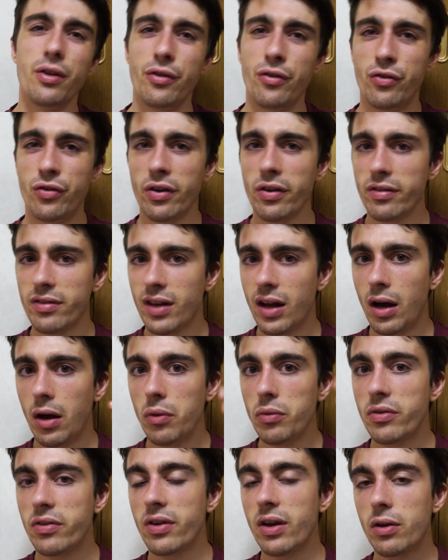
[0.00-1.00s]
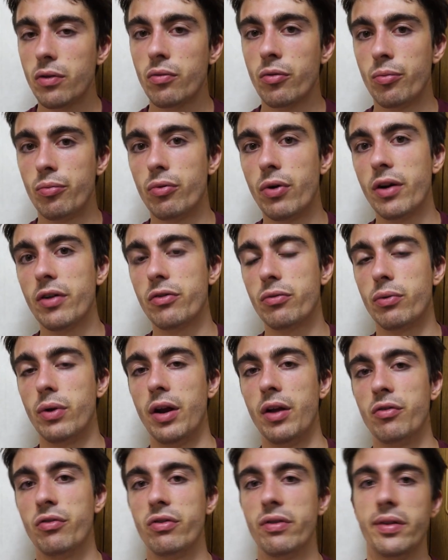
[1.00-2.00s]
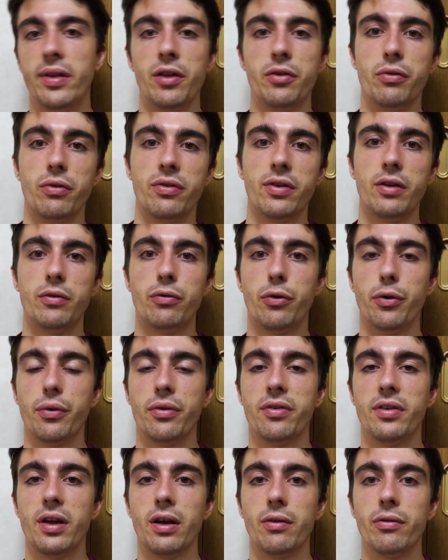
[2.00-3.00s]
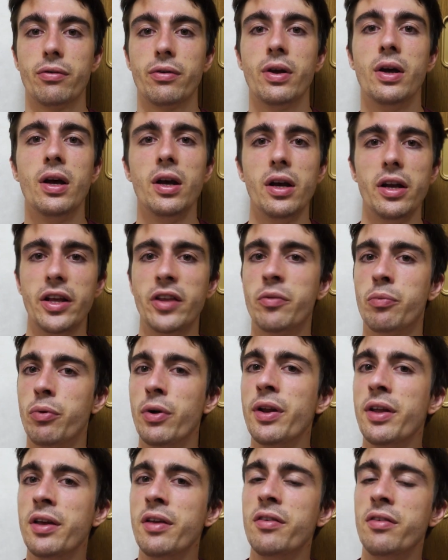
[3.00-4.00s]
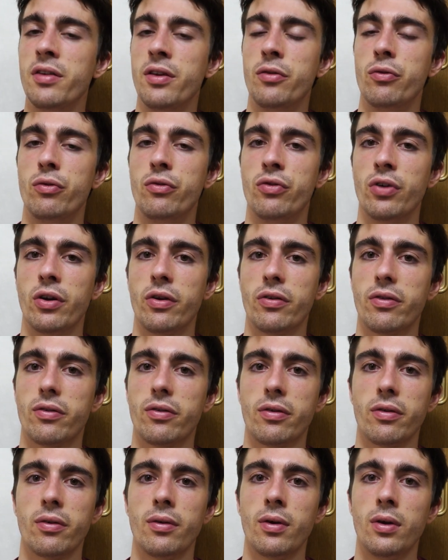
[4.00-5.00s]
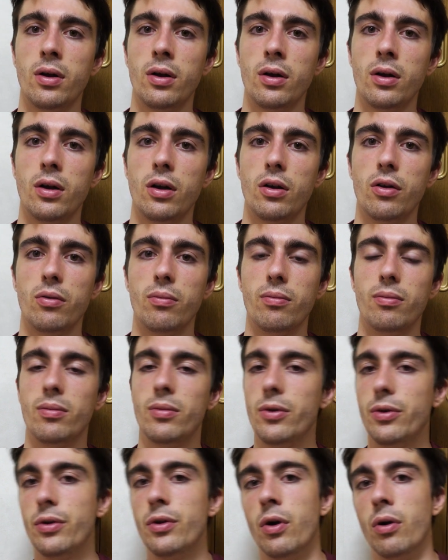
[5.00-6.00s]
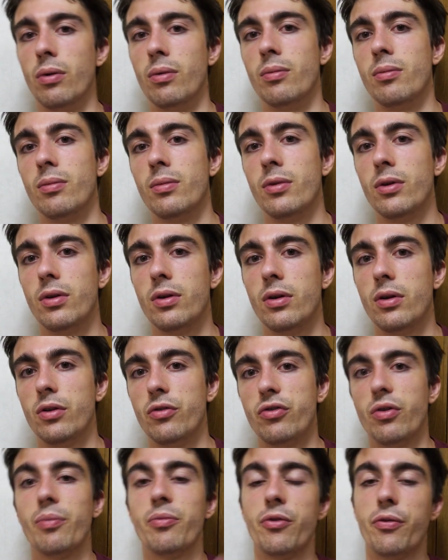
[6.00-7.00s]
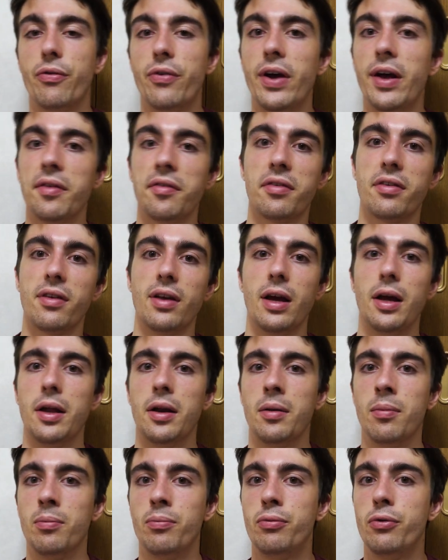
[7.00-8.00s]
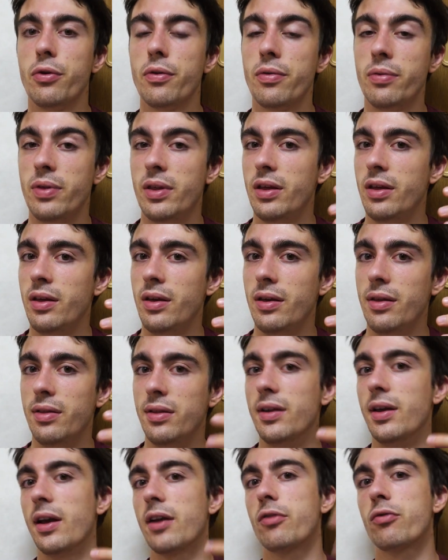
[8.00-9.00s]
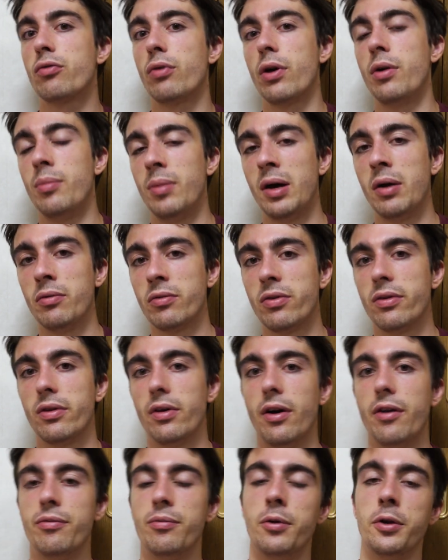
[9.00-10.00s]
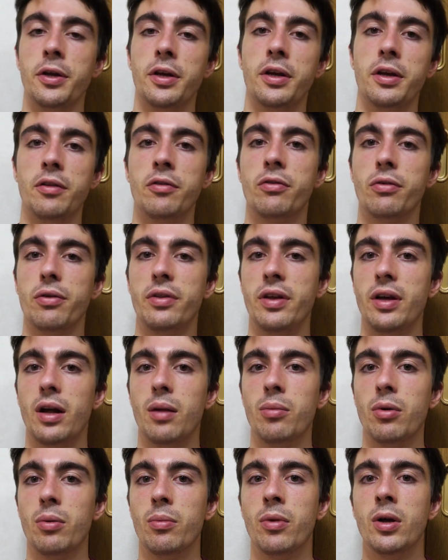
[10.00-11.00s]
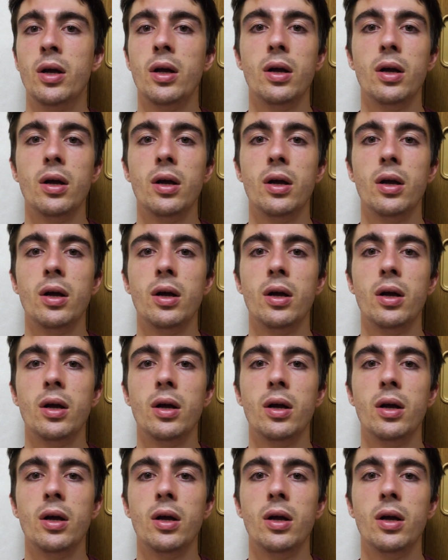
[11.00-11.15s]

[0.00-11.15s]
just outside of the price range that you set for yourself. It's pretty easy to just, jump the fence and put the extra amount of money into the album.